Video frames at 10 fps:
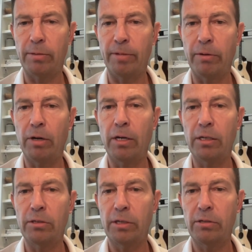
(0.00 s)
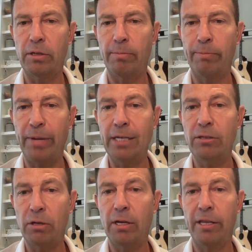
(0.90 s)
They were on a system based
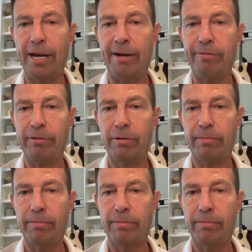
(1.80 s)
on theft,